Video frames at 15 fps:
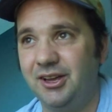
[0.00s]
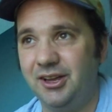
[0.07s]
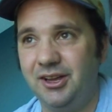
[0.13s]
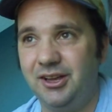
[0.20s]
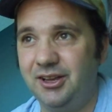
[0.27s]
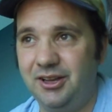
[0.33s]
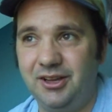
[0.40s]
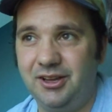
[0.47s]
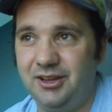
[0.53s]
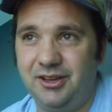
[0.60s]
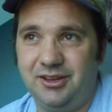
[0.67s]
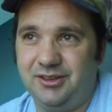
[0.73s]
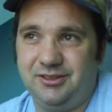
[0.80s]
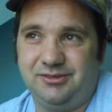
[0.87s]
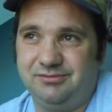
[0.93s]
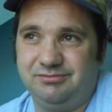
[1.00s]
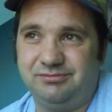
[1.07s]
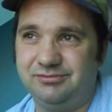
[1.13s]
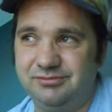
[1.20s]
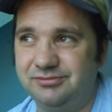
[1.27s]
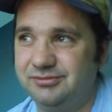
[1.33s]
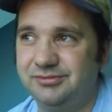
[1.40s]
it
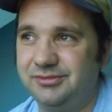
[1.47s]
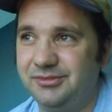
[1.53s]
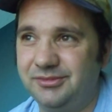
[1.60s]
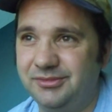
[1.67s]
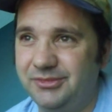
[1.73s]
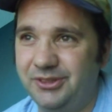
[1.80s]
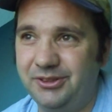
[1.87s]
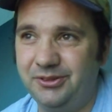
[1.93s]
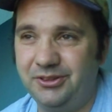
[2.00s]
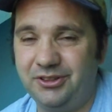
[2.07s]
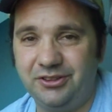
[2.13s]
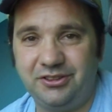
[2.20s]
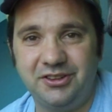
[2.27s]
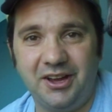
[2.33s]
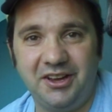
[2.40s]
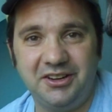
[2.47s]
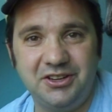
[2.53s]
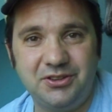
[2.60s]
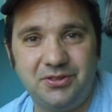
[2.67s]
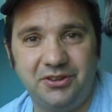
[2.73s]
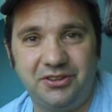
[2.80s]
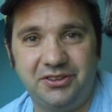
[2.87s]
was just not
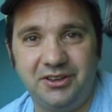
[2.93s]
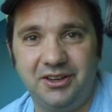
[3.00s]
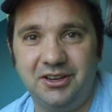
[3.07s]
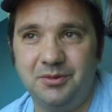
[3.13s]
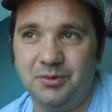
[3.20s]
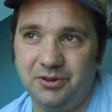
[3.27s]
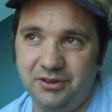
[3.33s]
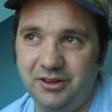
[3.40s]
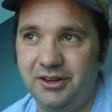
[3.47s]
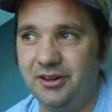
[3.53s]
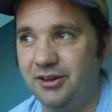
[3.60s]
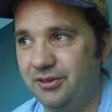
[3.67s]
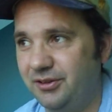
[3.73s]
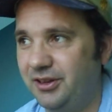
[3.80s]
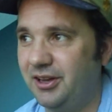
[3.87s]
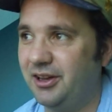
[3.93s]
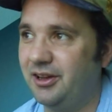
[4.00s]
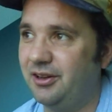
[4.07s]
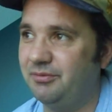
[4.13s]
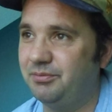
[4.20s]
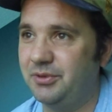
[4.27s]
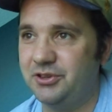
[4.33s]
interesting anymore.
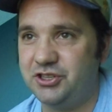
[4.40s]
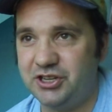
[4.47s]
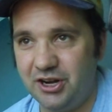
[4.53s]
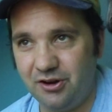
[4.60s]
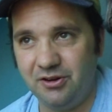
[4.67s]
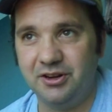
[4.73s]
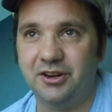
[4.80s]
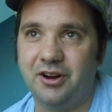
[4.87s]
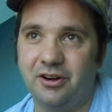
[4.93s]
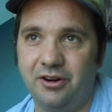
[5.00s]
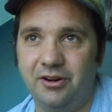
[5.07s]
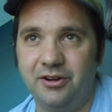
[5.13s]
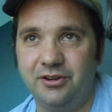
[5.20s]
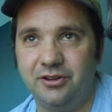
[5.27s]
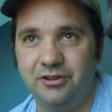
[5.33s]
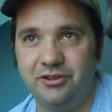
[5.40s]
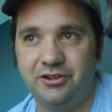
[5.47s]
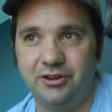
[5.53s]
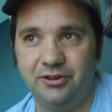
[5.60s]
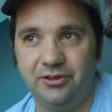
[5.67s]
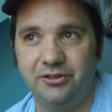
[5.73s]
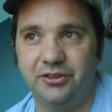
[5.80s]
Yeah, but Sharon Carter
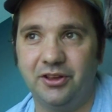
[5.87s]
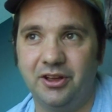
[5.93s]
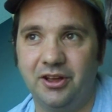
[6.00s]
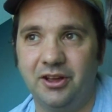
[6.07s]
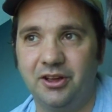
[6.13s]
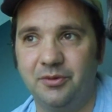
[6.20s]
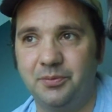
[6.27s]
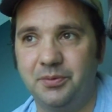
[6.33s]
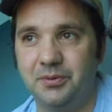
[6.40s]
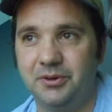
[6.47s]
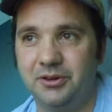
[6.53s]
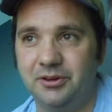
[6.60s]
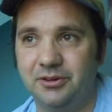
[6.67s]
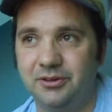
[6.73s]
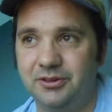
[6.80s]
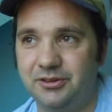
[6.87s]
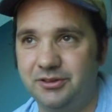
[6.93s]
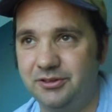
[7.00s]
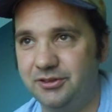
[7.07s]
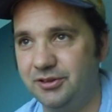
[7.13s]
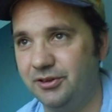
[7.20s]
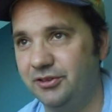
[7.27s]
shows up and
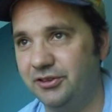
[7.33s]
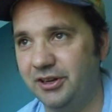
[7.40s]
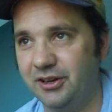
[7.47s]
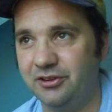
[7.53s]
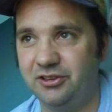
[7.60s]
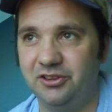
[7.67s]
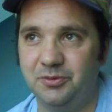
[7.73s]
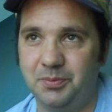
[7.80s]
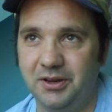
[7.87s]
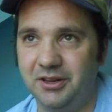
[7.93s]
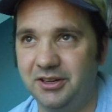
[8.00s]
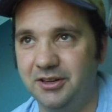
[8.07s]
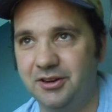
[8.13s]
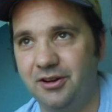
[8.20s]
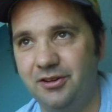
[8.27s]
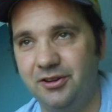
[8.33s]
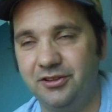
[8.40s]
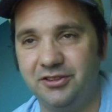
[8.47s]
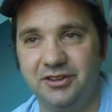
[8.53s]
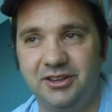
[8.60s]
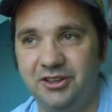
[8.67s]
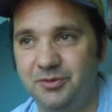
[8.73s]
turns out she's Peggy Carter's
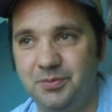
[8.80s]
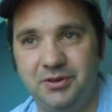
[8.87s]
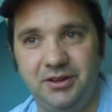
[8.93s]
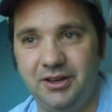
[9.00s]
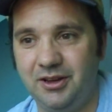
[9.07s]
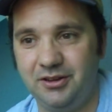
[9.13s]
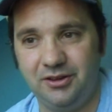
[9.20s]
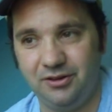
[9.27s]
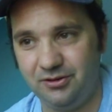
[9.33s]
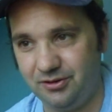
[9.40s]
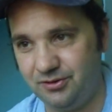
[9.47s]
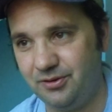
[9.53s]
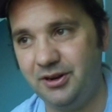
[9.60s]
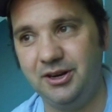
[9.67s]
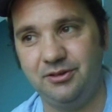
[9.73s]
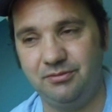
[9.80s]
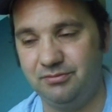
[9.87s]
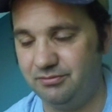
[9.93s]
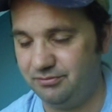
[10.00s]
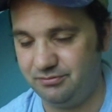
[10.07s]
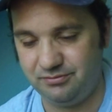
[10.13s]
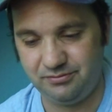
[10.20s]
niece. But yeah, great.
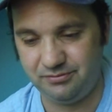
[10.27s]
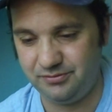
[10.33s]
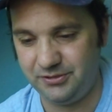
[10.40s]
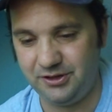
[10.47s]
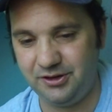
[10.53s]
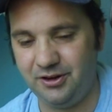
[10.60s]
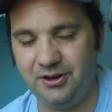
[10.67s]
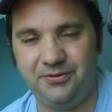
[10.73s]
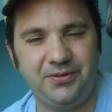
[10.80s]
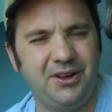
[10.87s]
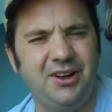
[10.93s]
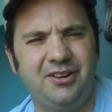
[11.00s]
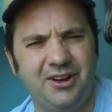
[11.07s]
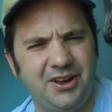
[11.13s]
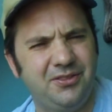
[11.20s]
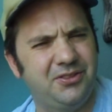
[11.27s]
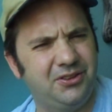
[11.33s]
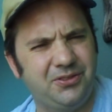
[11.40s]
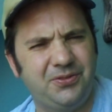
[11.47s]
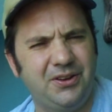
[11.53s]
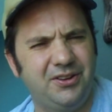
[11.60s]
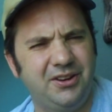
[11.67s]
A lot of
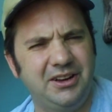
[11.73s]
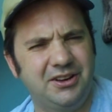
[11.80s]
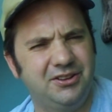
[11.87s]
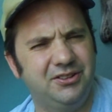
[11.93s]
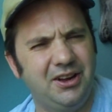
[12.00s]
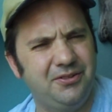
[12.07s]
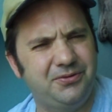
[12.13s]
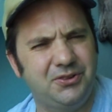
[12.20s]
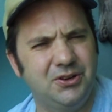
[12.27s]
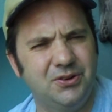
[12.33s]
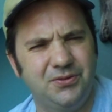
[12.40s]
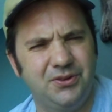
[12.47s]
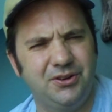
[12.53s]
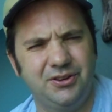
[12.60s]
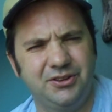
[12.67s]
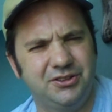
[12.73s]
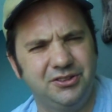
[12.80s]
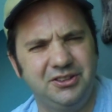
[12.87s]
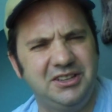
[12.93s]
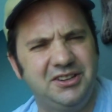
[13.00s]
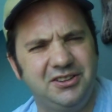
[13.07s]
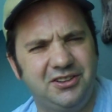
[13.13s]
this felt like leftover
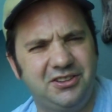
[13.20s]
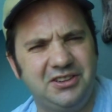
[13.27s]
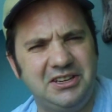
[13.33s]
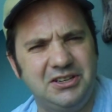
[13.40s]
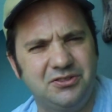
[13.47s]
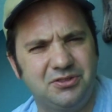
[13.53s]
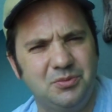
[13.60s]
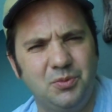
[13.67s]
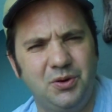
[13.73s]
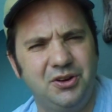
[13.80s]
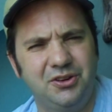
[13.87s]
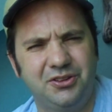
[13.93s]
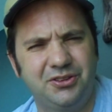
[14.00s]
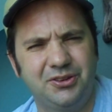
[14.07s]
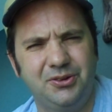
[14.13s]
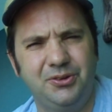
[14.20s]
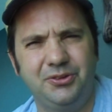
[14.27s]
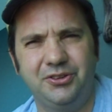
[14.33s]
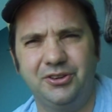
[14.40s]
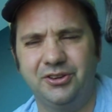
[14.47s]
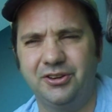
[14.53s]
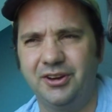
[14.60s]
deleted scenes from Winter
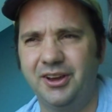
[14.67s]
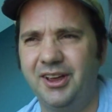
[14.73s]
Soldier,